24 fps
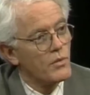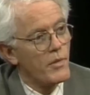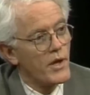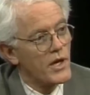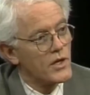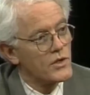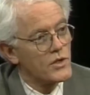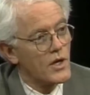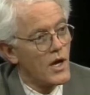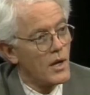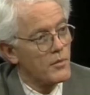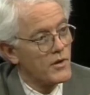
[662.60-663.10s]
a better
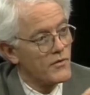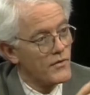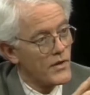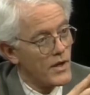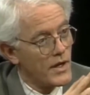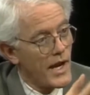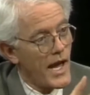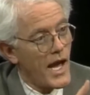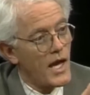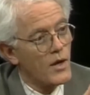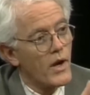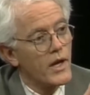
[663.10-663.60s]
job. If they're
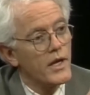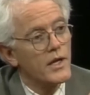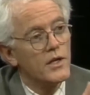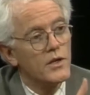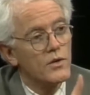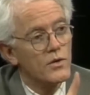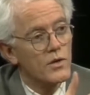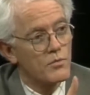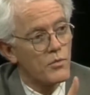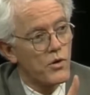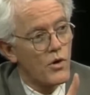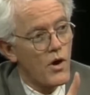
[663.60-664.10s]
not ready to
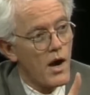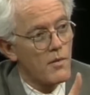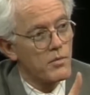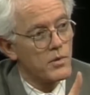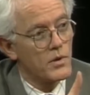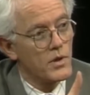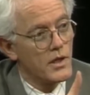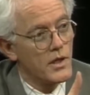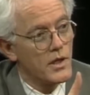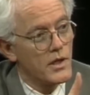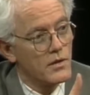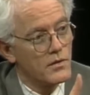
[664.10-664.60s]
do it
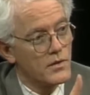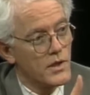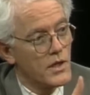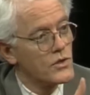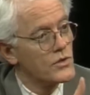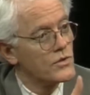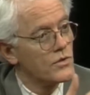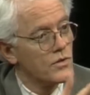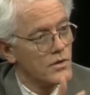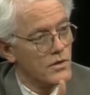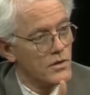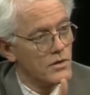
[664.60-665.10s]
properly, they
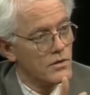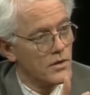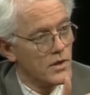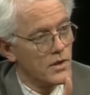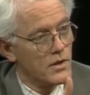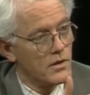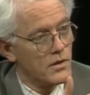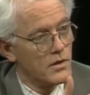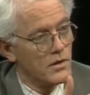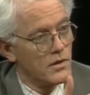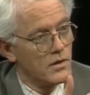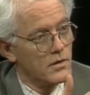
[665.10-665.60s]
shouldn't do it.
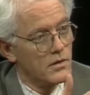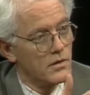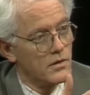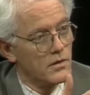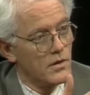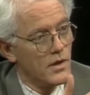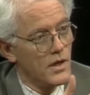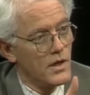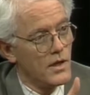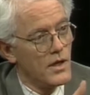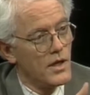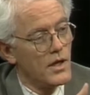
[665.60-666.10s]

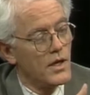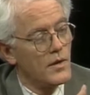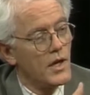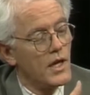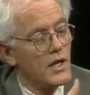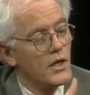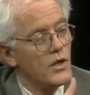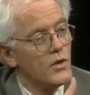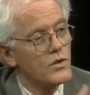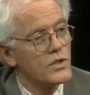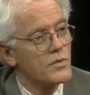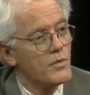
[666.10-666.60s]
And
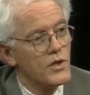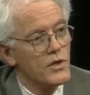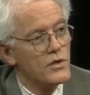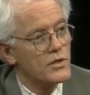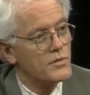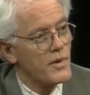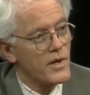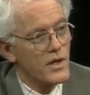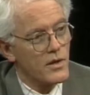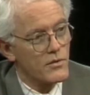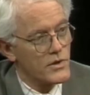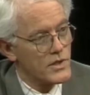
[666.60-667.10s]
it used to be
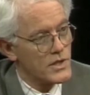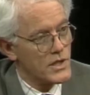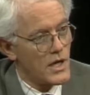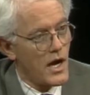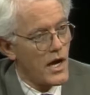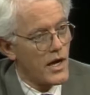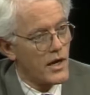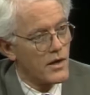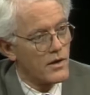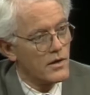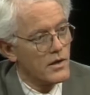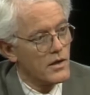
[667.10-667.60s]
able to
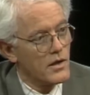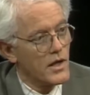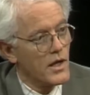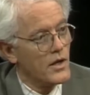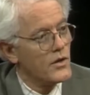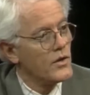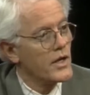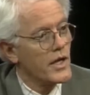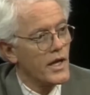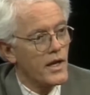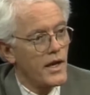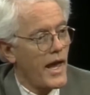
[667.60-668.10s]
retire and
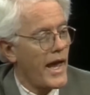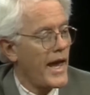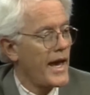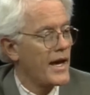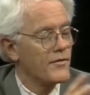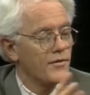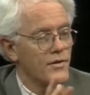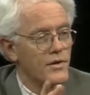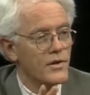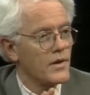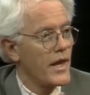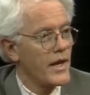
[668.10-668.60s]
you get half
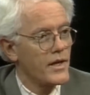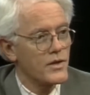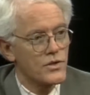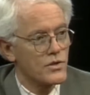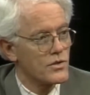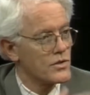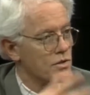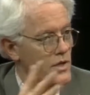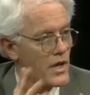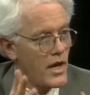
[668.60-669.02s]
of your last year's